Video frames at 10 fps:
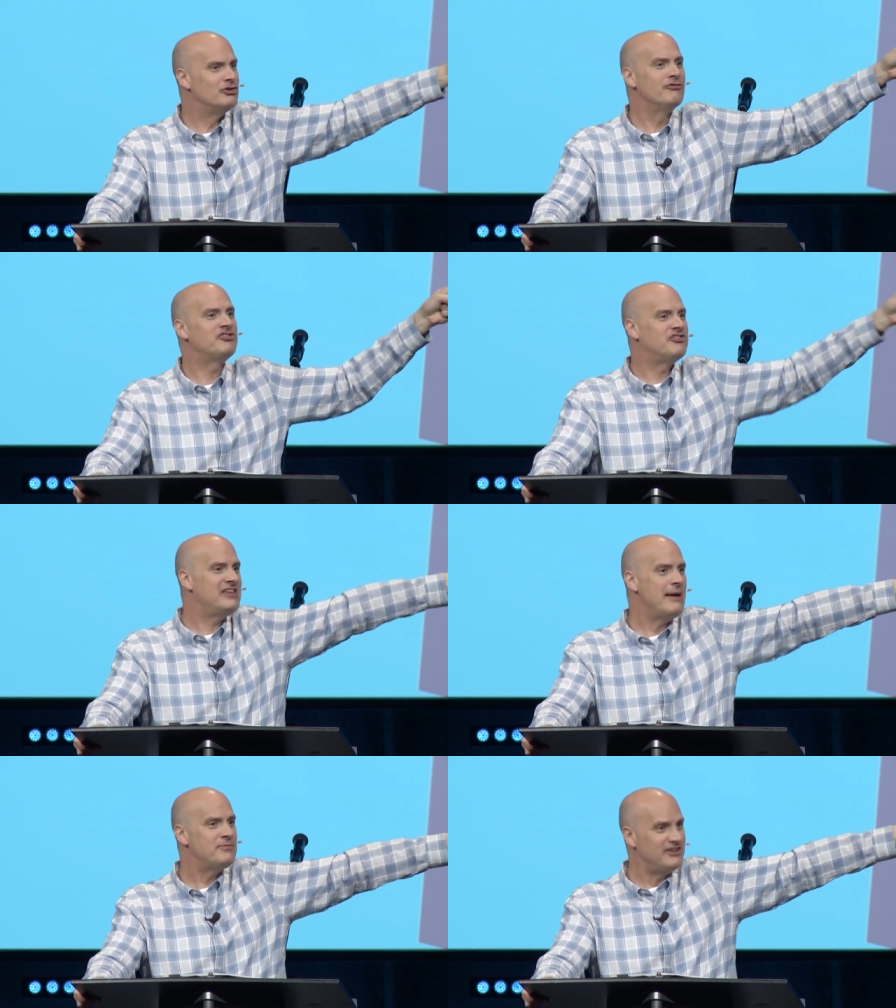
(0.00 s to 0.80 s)
You've
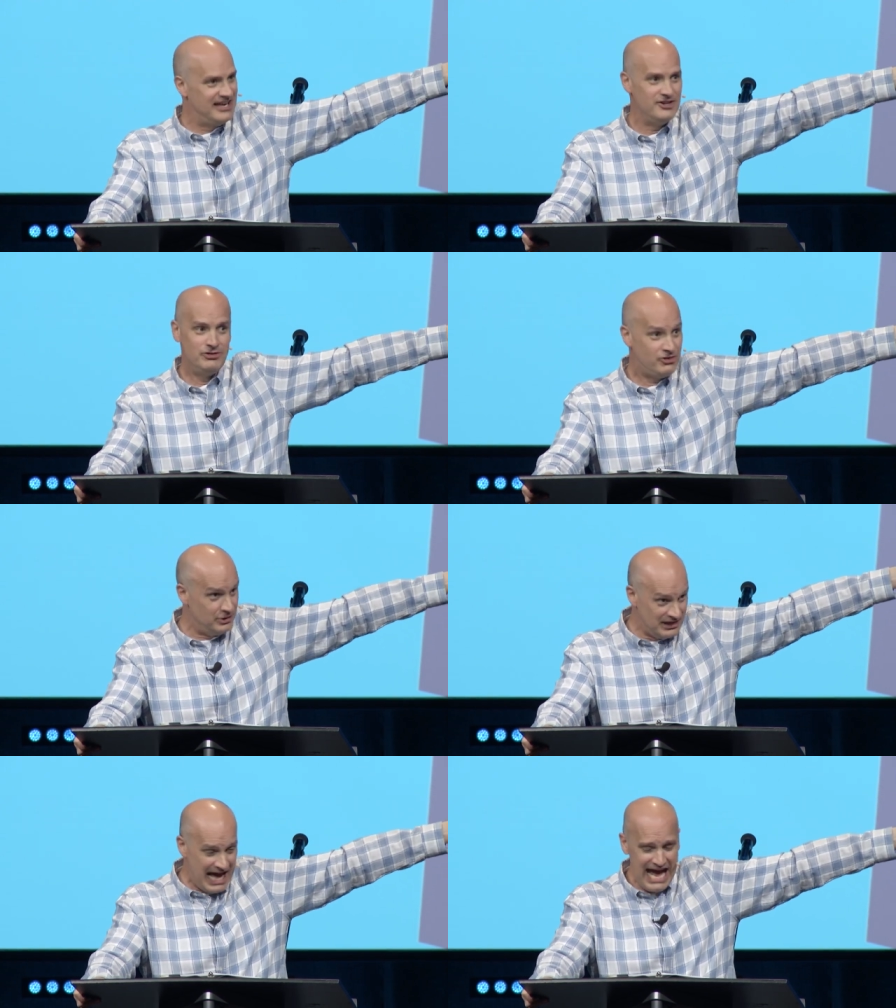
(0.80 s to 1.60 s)
stepped into
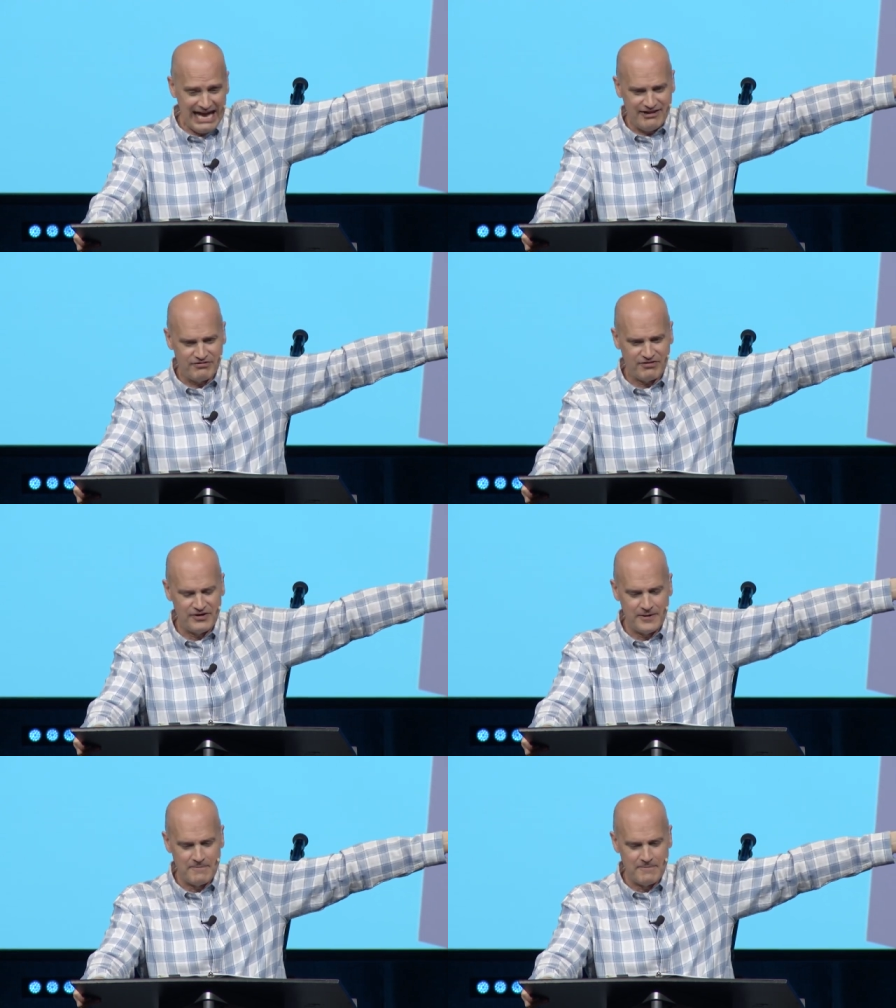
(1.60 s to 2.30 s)
life.